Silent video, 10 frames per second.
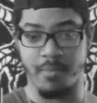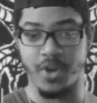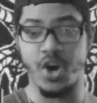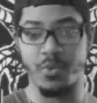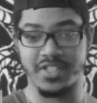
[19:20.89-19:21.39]

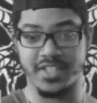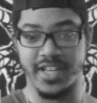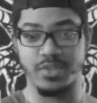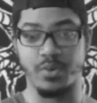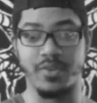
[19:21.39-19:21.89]

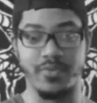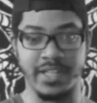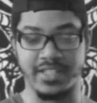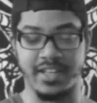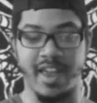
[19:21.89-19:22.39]
coincide to
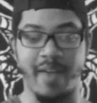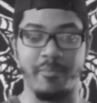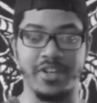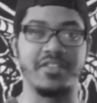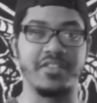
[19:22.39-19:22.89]
events that
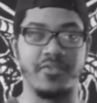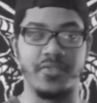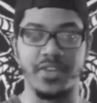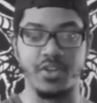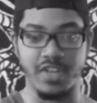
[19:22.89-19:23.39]
happen in the
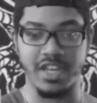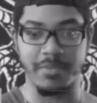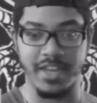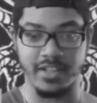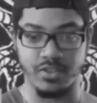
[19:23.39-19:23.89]
video
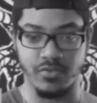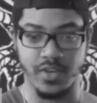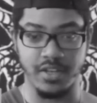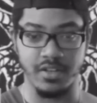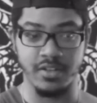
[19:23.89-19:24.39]
game
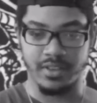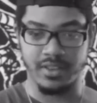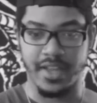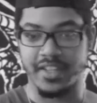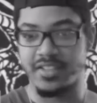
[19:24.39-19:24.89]
Castlevania.
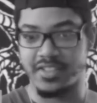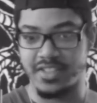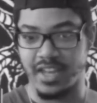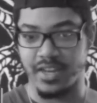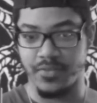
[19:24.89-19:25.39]
Like, in the
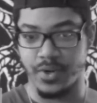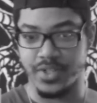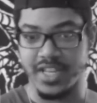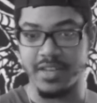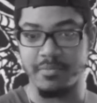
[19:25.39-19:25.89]
second
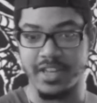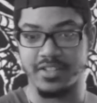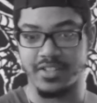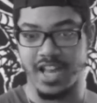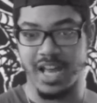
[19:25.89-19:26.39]
verse, he
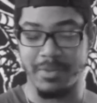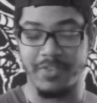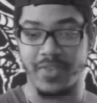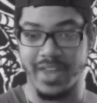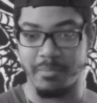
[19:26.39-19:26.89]
makes
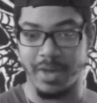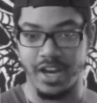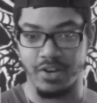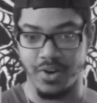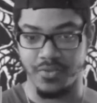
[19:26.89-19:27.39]
a
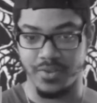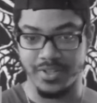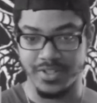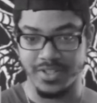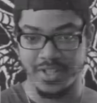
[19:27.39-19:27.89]
vampire
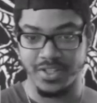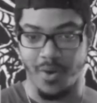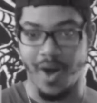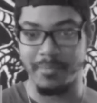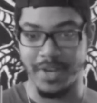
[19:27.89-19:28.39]
reference.
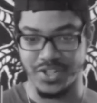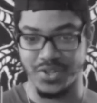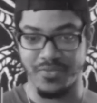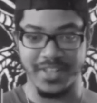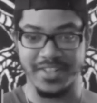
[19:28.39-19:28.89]
Oh, I'm not
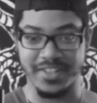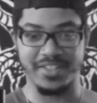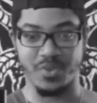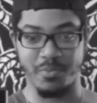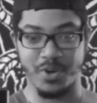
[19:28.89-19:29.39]
sure if he did
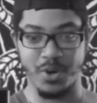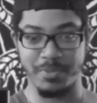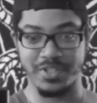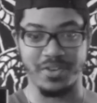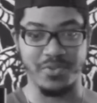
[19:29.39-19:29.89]
this on
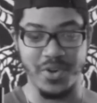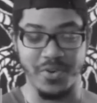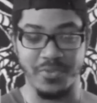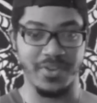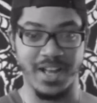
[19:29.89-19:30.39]
purpose. I don't
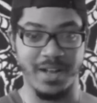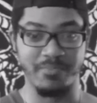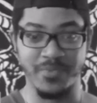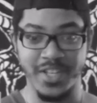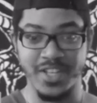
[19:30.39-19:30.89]
know if
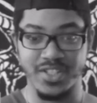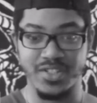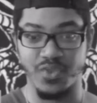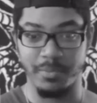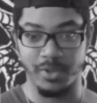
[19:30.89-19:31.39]

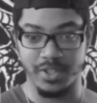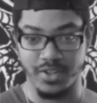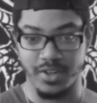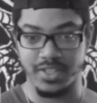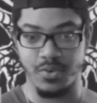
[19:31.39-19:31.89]
Skribbal is
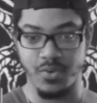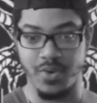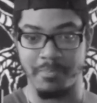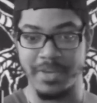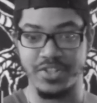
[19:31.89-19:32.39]
also
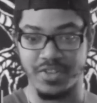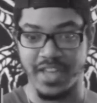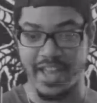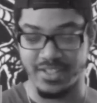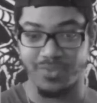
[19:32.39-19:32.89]
a major
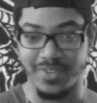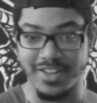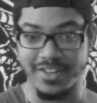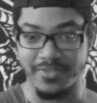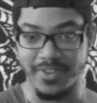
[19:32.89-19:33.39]

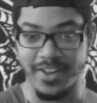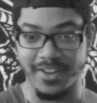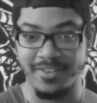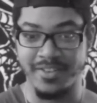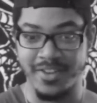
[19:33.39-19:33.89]
Castlevania
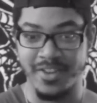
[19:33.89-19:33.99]
fan,